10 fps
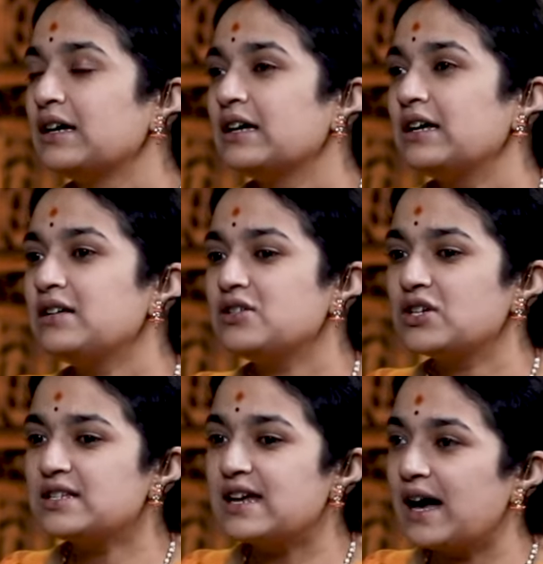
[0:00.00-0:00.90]
It
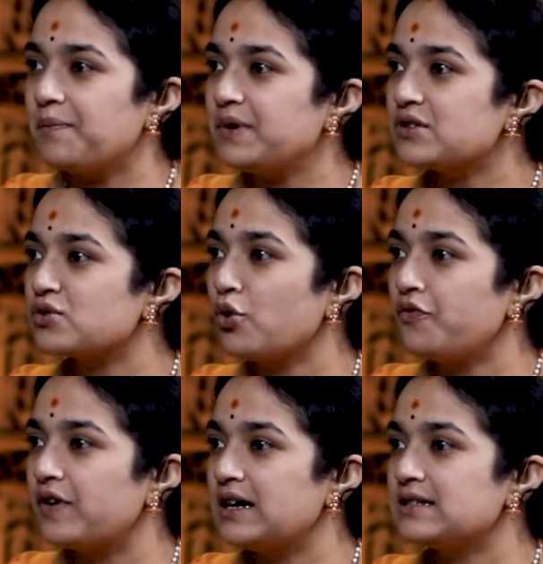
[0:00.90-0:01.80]
just happens so
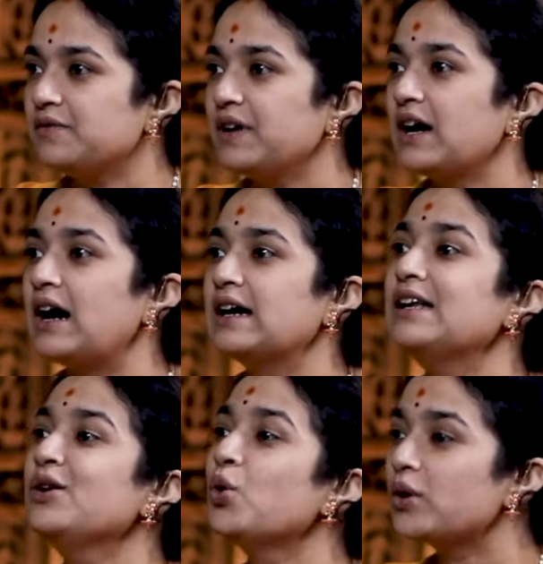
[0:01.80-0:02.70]
fast that we
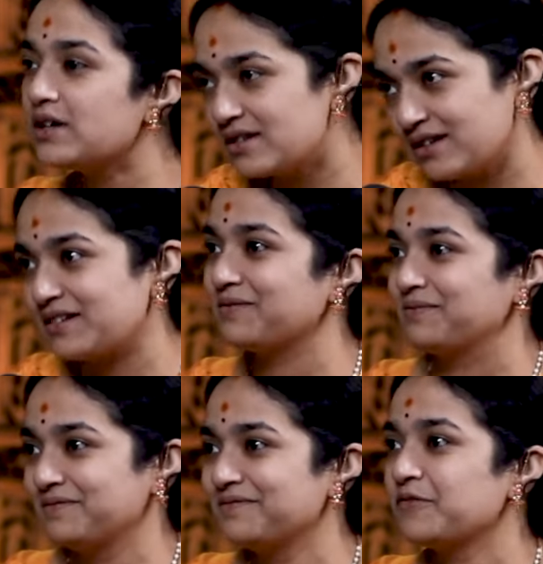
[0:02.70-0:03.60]
hardly notice it.
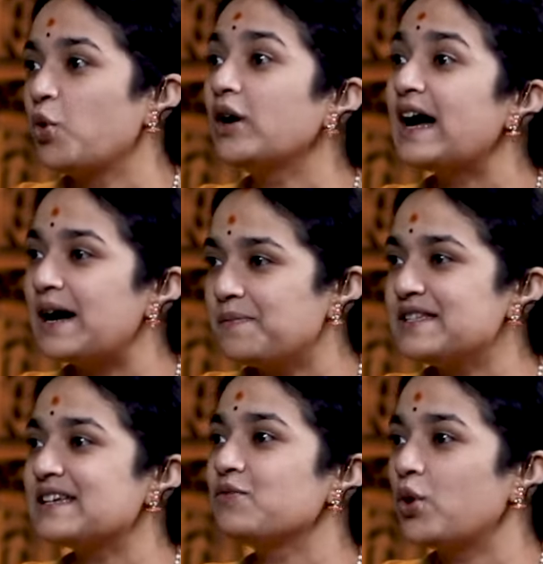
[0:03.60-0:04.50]
What
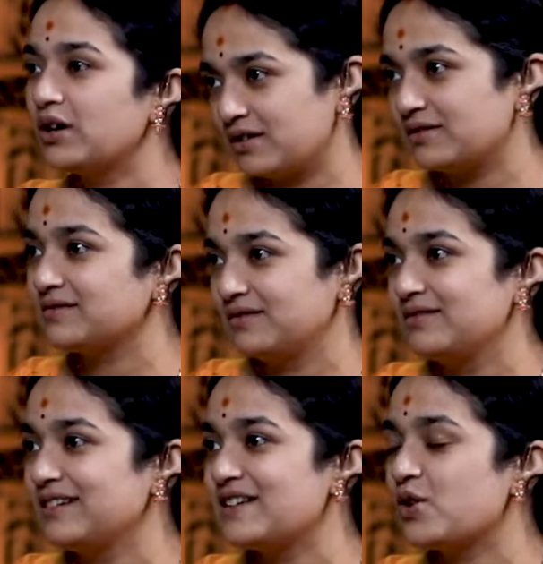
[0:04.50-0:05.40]
happens and what
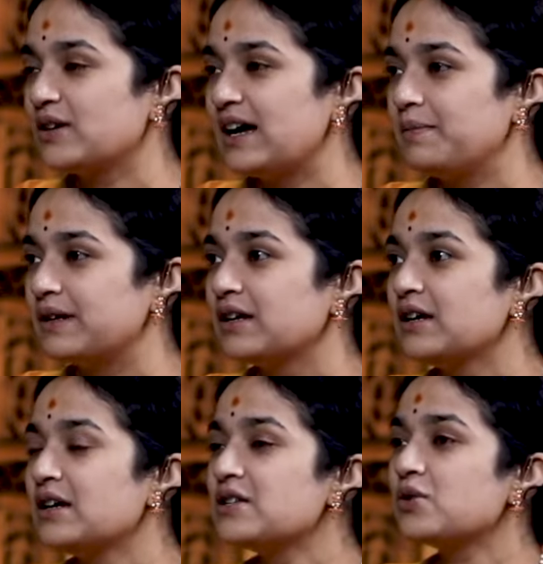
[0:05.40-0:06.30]
does not happen.
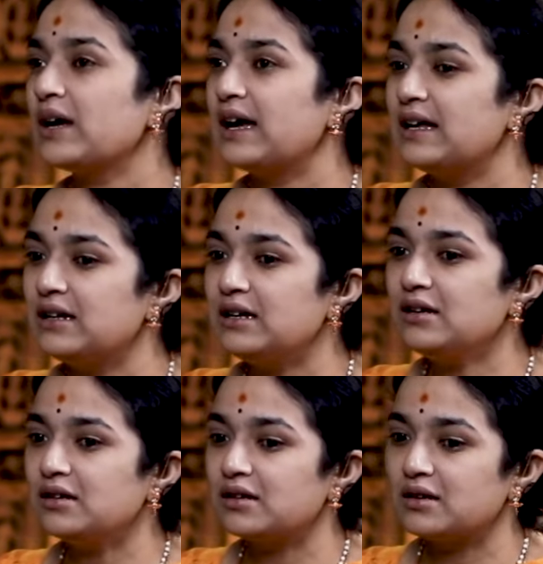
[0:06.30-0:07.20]
So
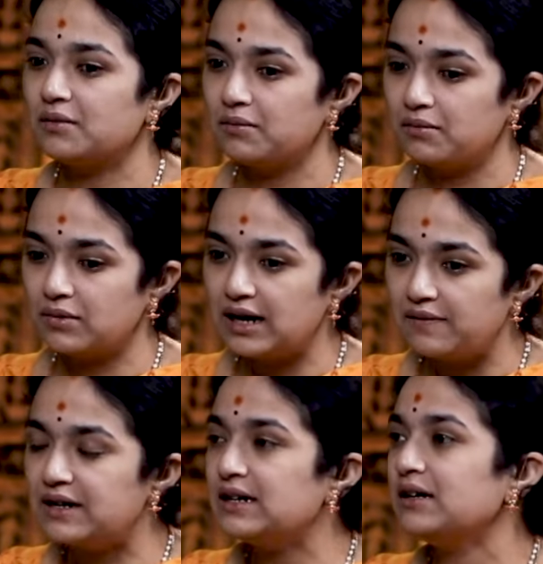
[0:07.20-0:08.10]
any
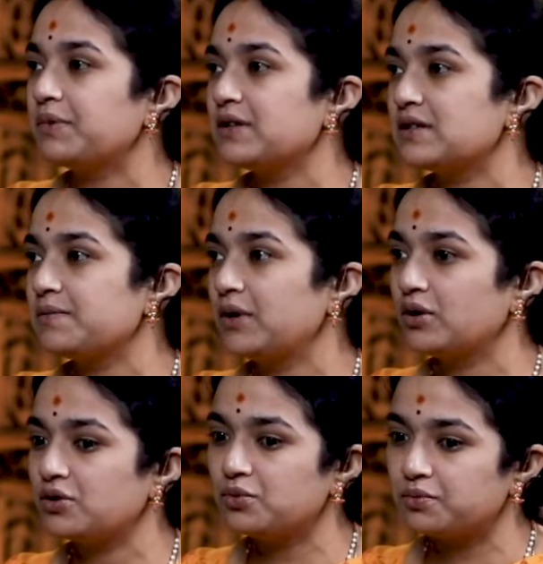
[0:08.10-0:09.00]
governing principle or
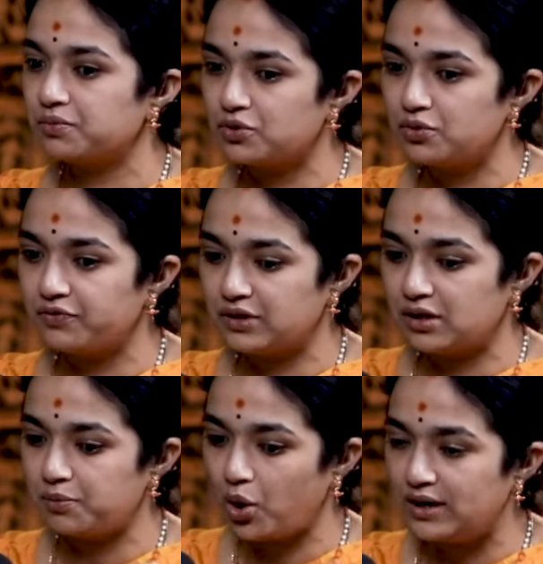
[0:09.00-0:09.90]
to the
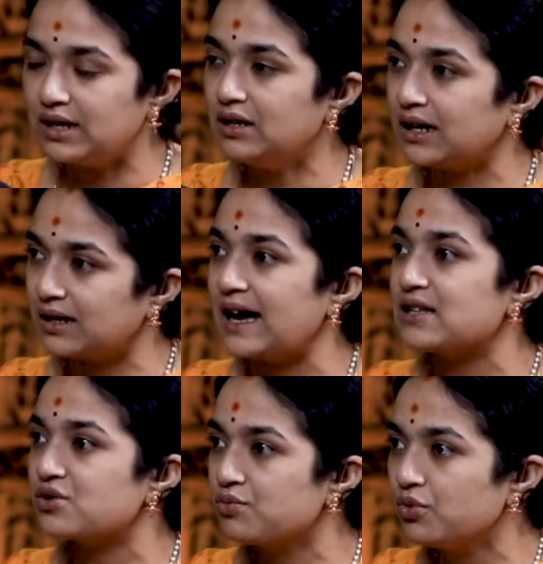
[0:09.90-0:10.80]
body that
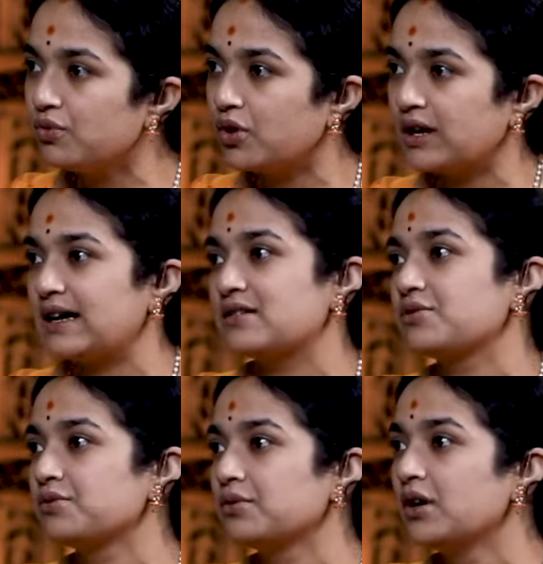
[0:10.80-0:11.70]
has to move or has
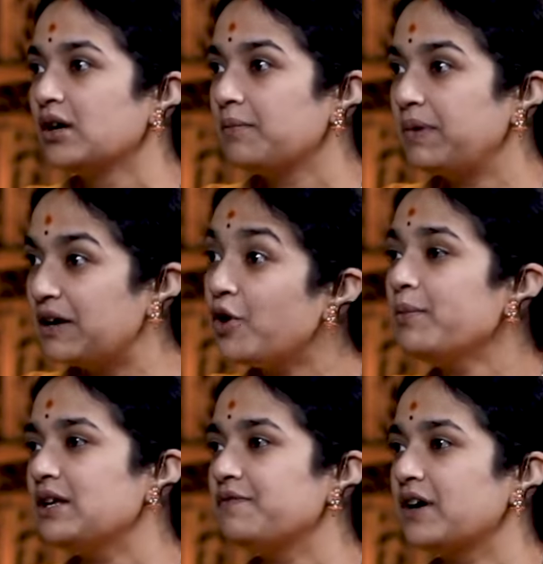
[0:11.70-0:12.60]
to perform
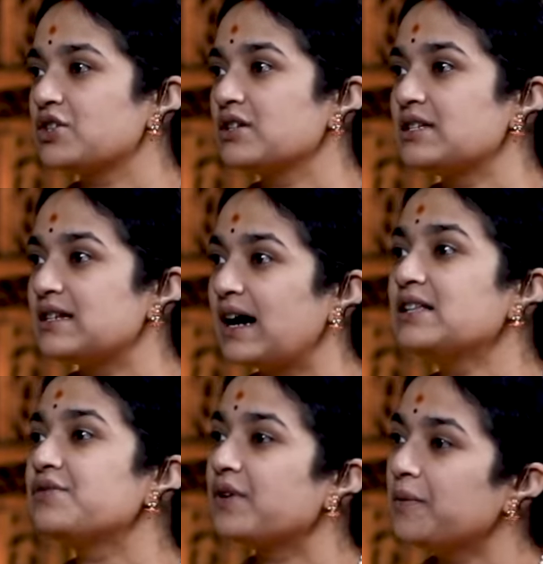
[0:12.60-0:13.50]
any function
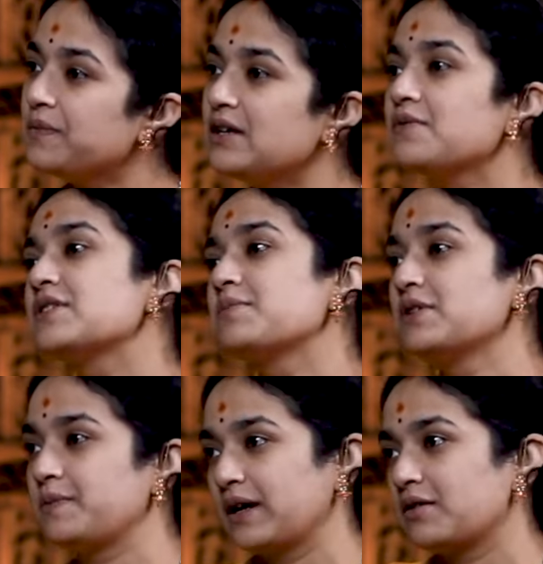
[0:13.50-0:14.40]
starts from the invisible
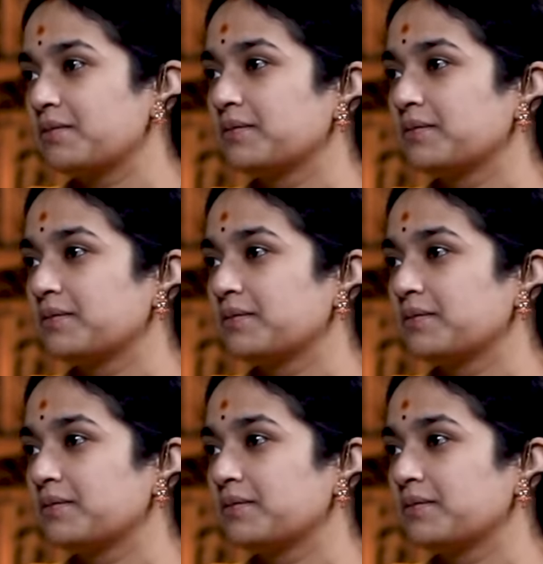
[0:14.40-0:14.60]
spectrum.